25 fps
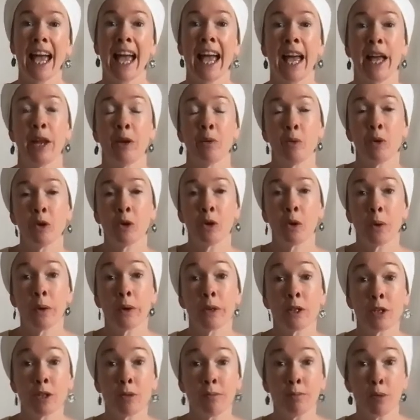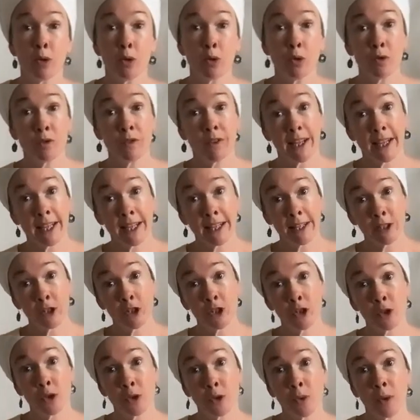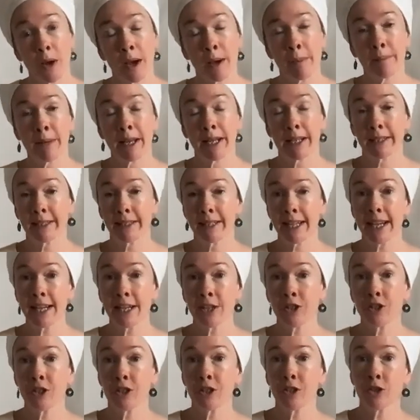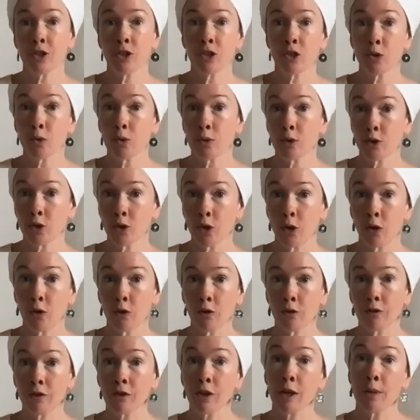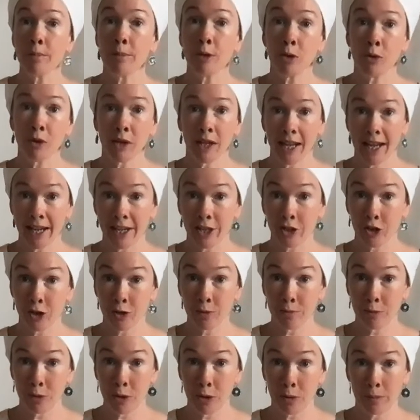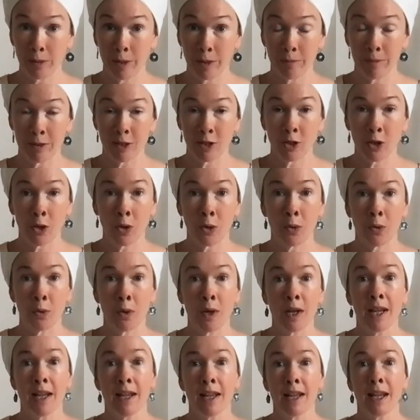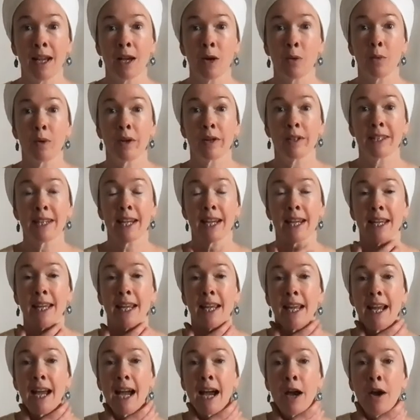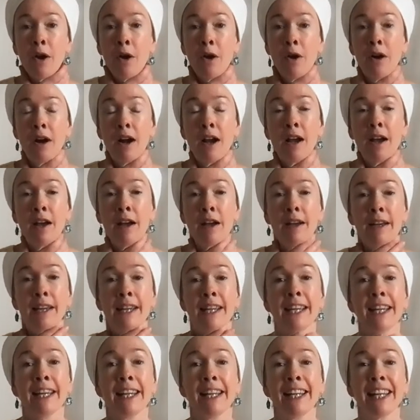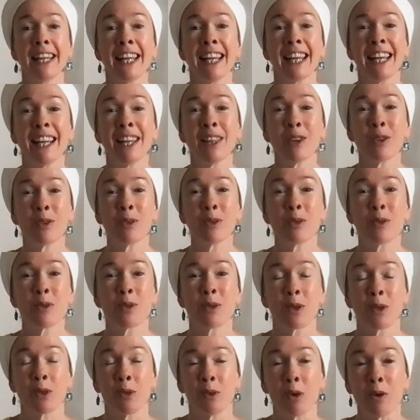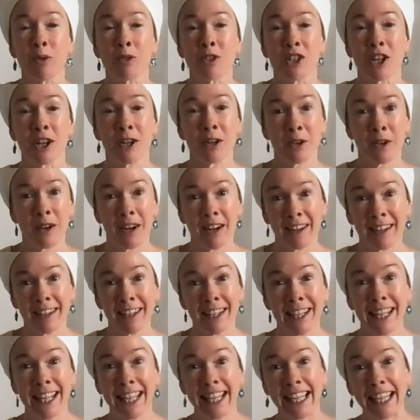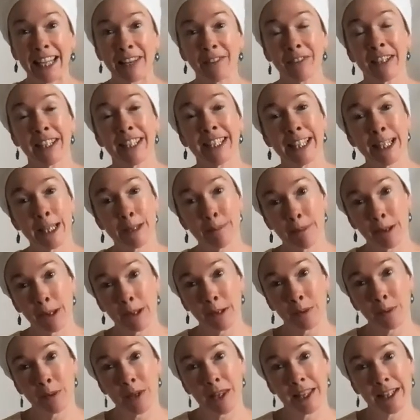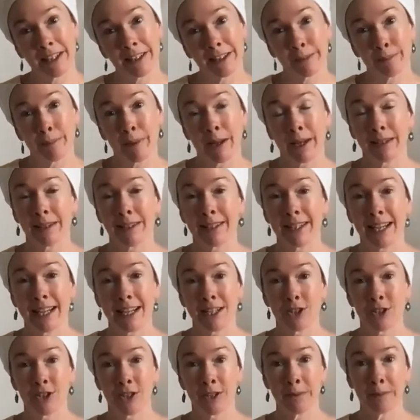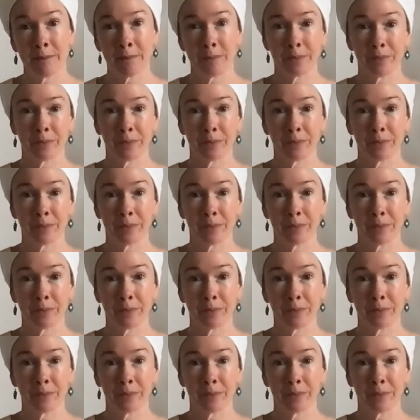and we're going to move into a meditation to solve communication problems. So we're taking our healing through the throat chakra even deeper with this meditation.